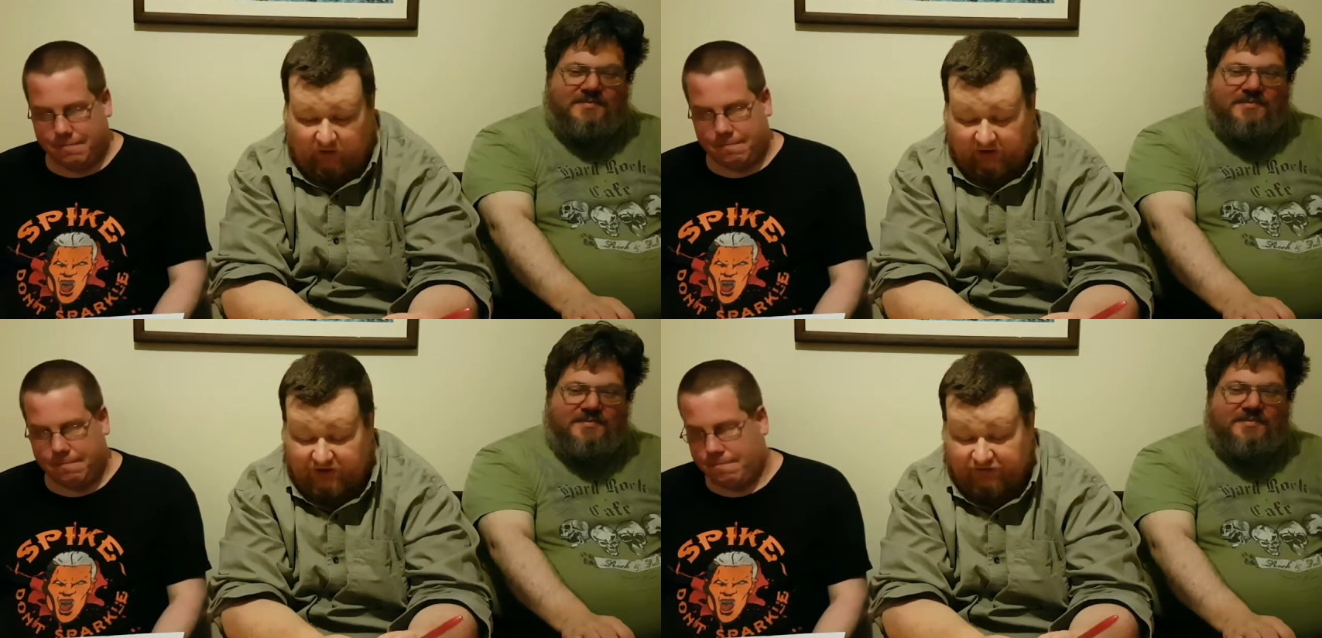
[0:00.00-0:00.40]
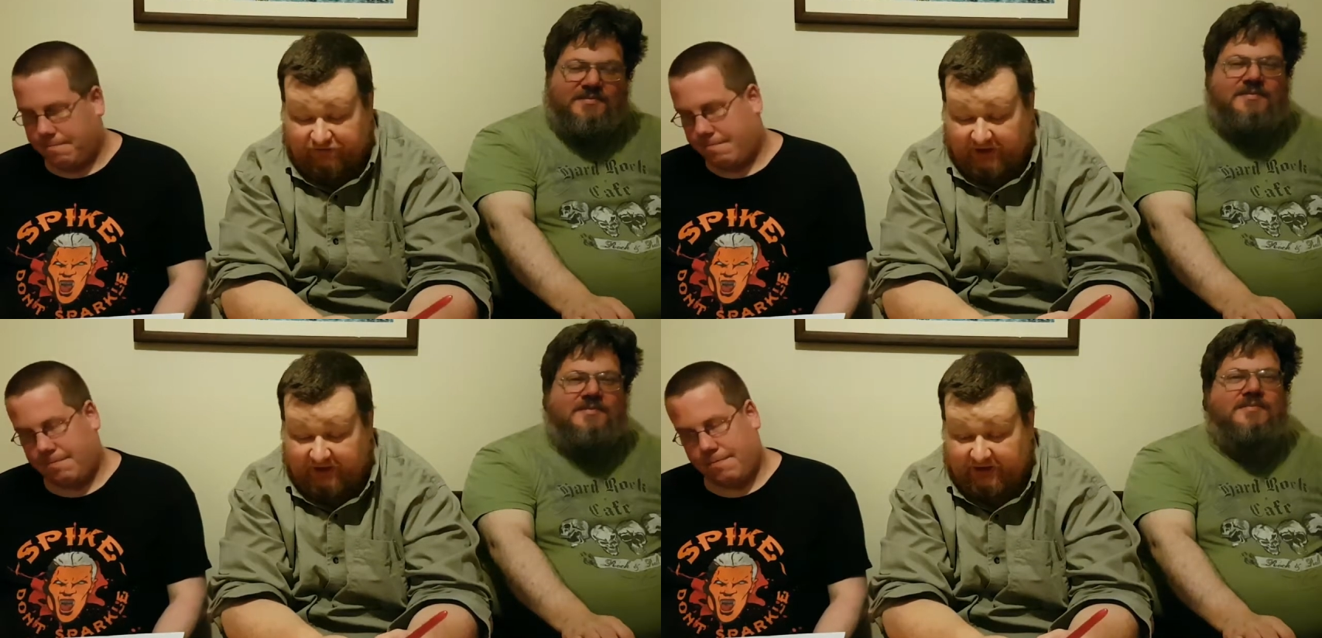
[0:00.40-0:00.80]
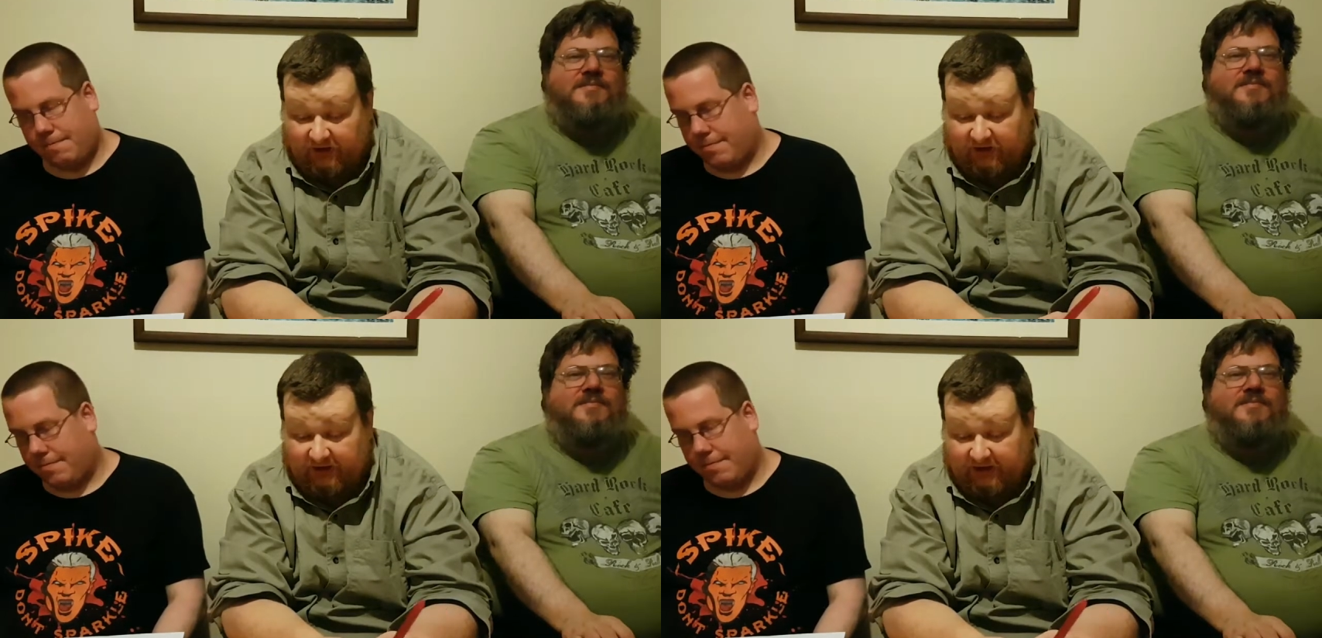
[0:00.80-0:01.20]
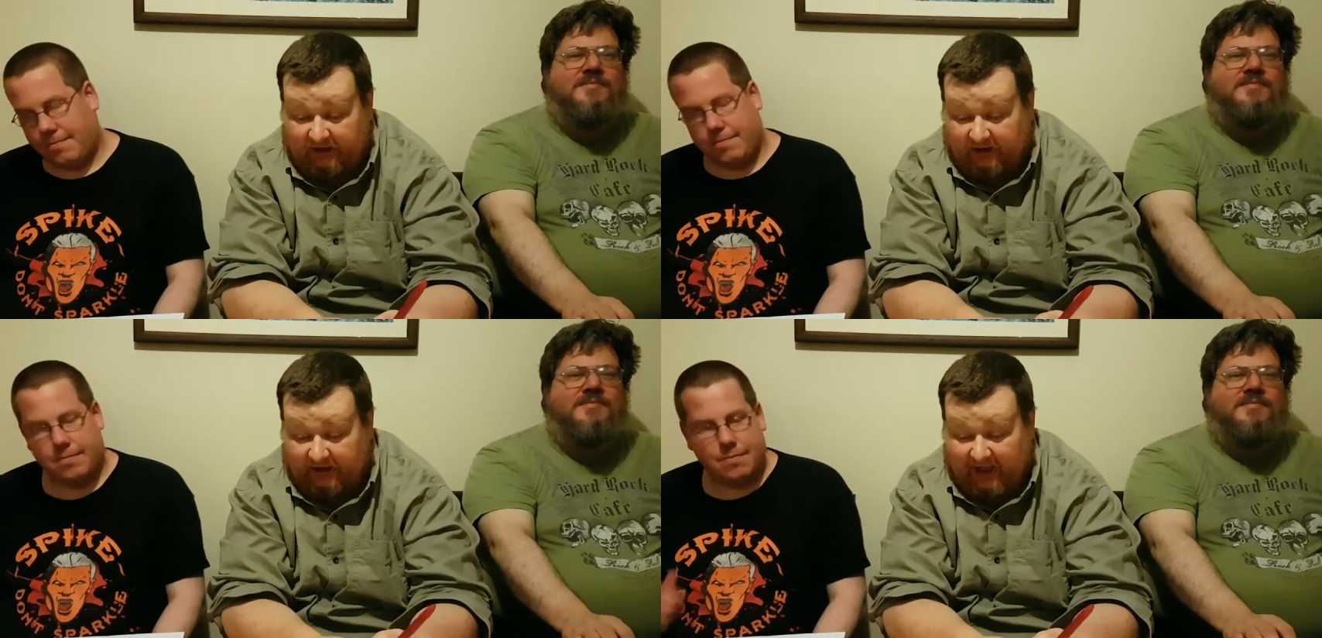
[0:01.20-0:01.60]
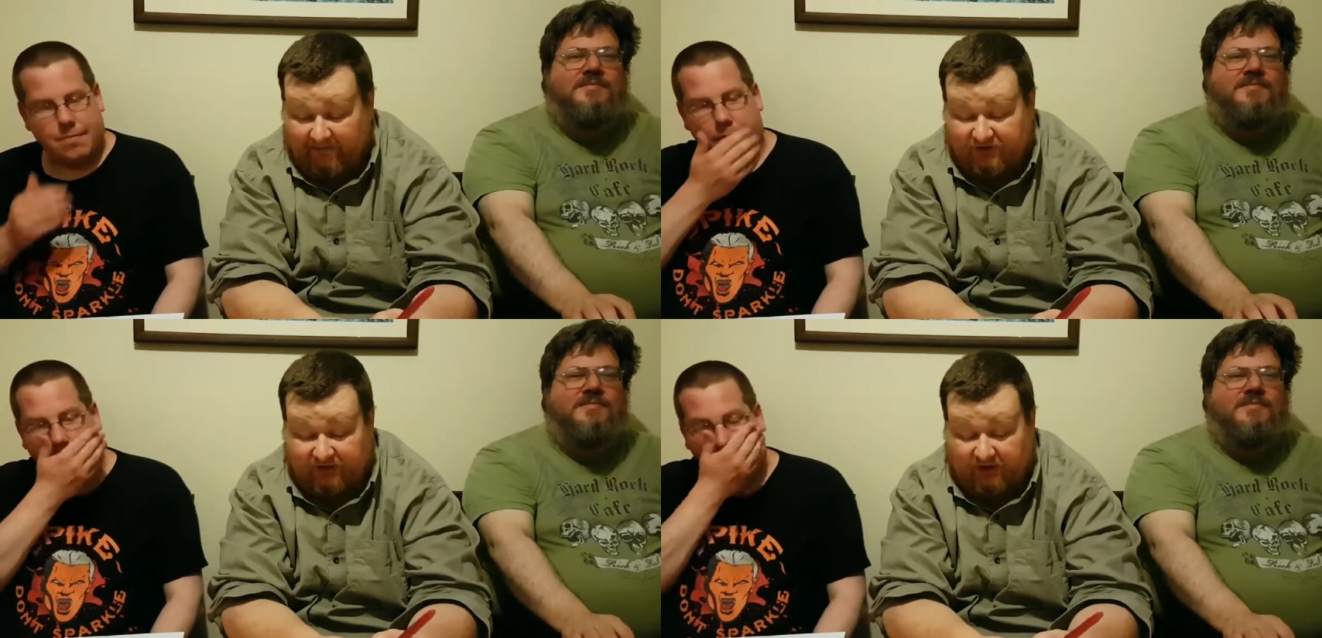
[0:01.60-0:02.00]
Speaker 1: unless you find it on uh,
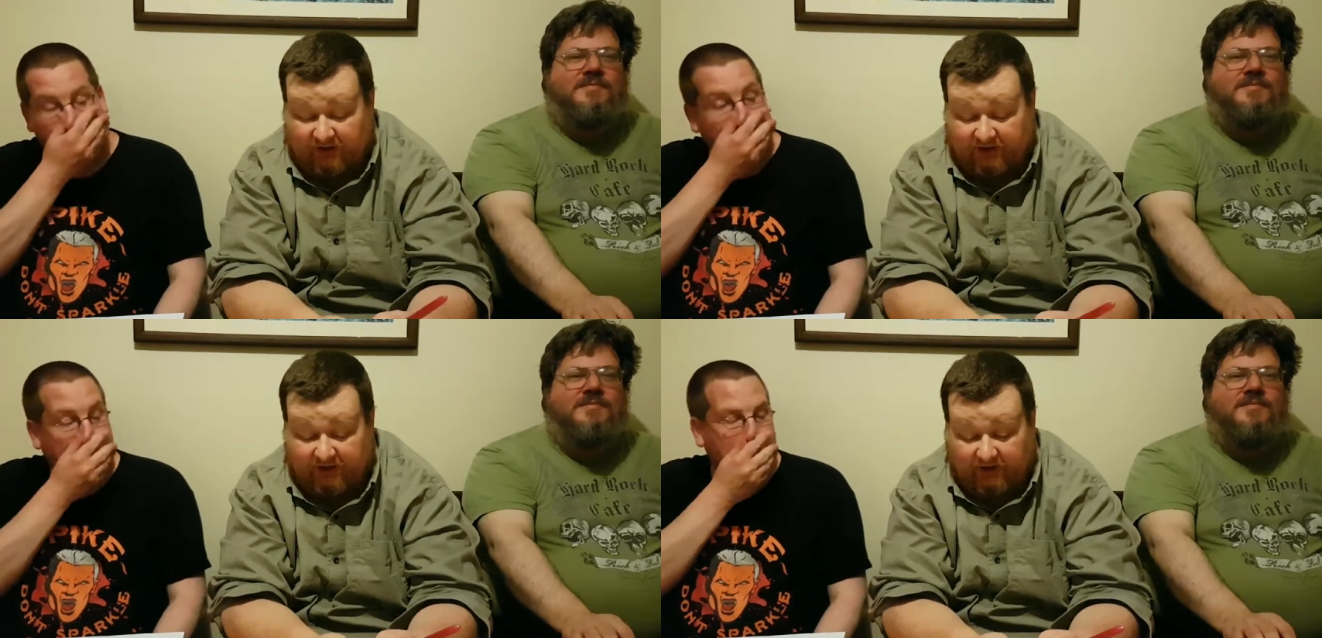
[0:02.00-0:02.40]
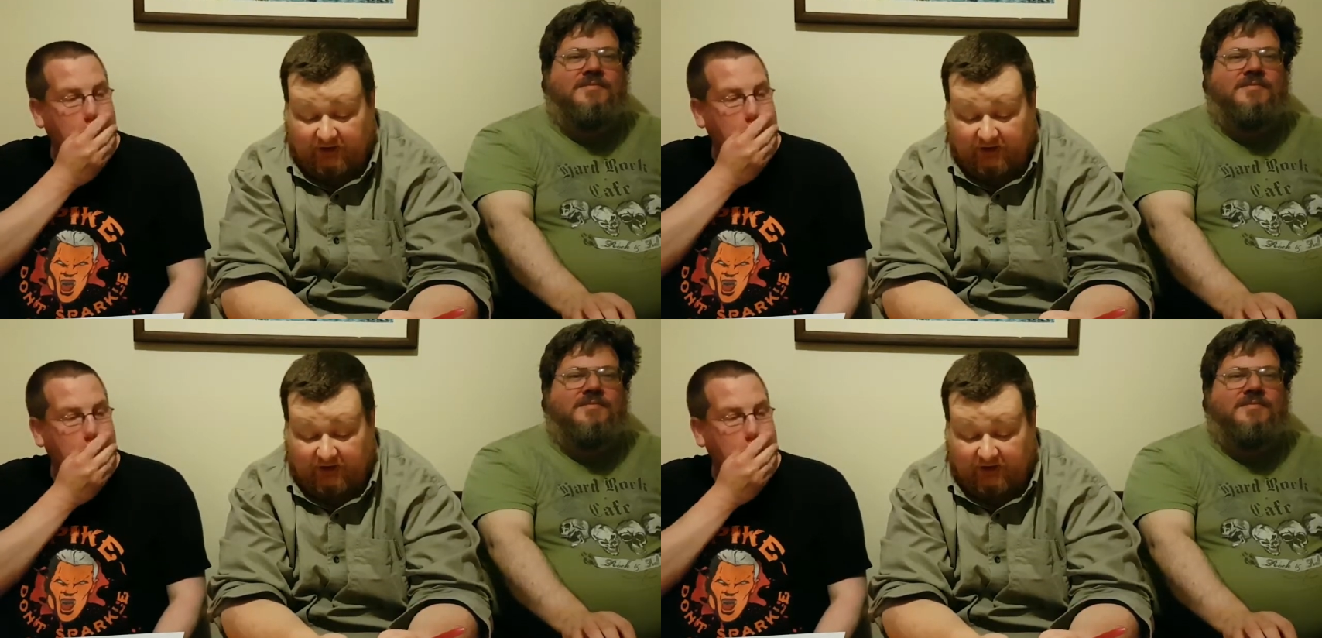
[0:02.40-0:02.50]
Amazon